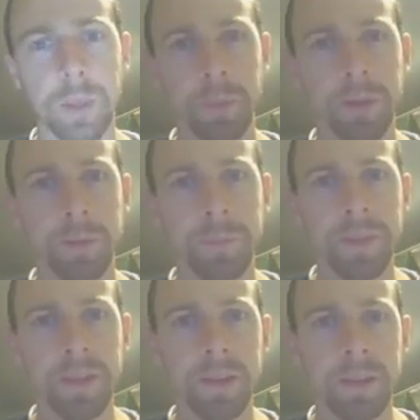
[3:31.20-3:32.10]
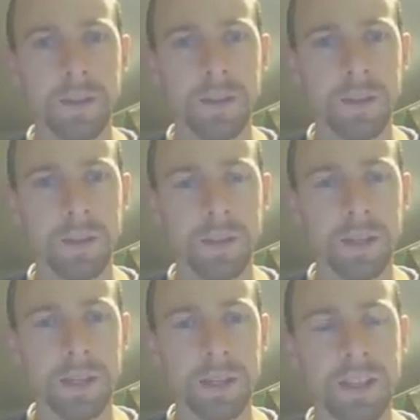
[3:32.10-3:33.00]
paper.
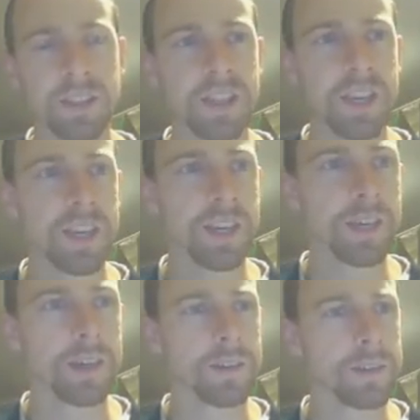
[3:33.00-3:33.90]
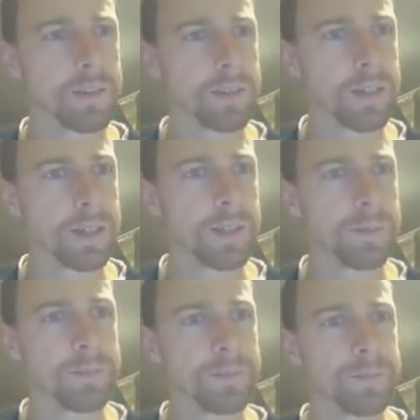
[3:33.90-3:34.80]
Uh, that's the hair.
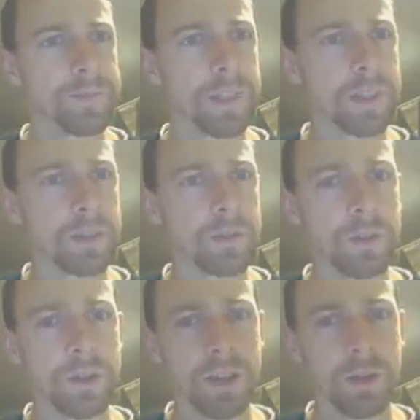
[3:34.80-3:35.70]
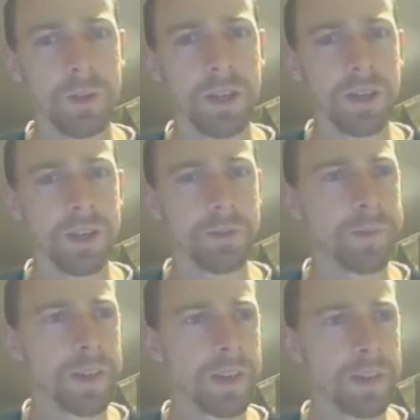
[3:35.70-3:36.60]
Um, rotate 180.
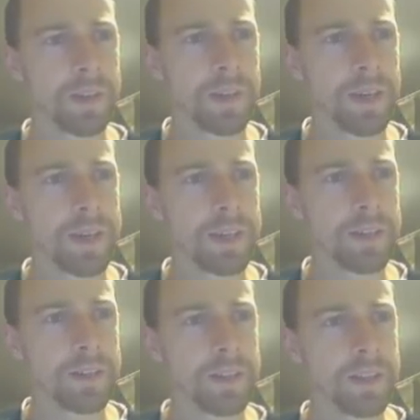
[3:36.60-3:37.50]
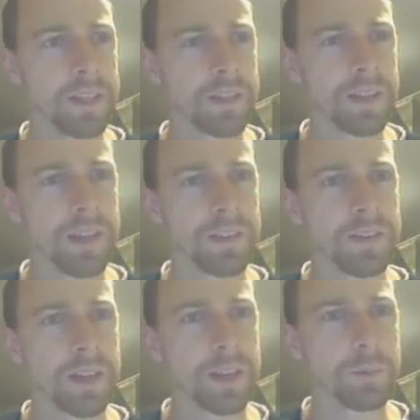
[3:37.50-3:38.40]
And in this
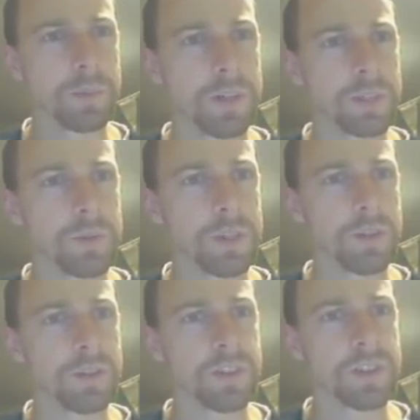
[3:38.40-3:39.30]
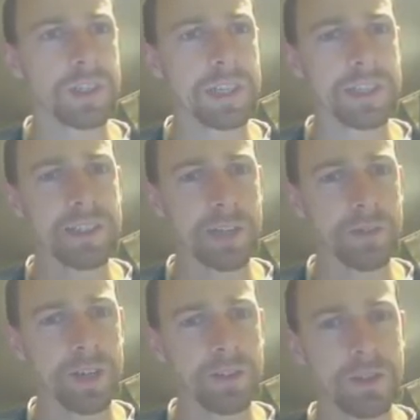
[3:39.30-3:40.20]
case, I can possibly go just select color
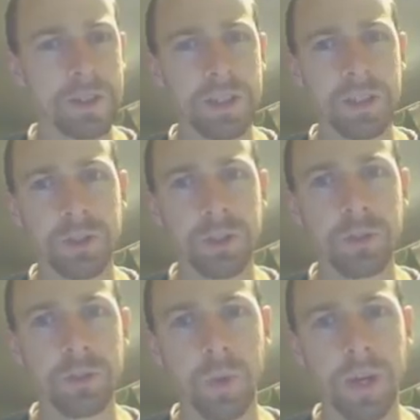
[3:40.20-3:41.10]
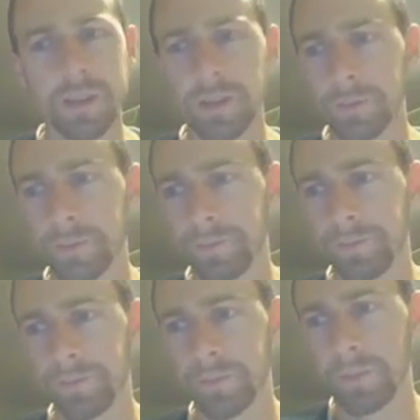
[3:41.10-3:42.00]
range, choose white,
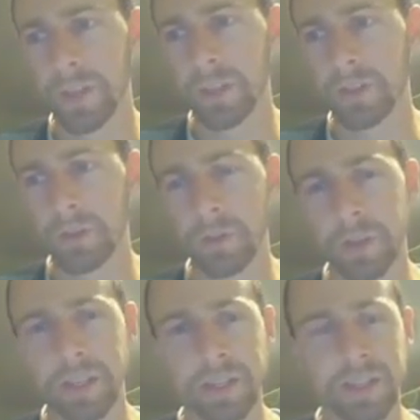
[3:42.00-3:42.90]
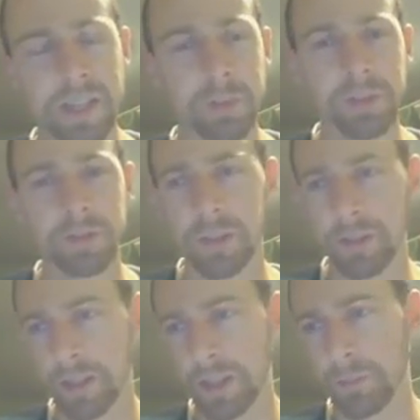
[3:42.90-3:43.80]
make sure I take the tablet,
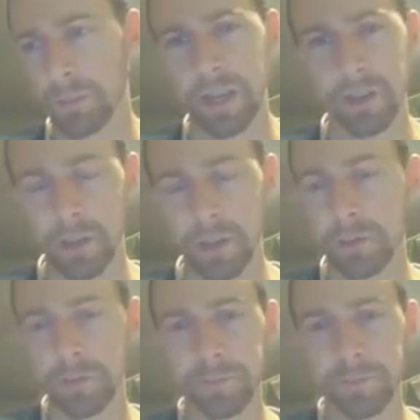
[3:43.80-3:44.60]
uh, the um, padlock off,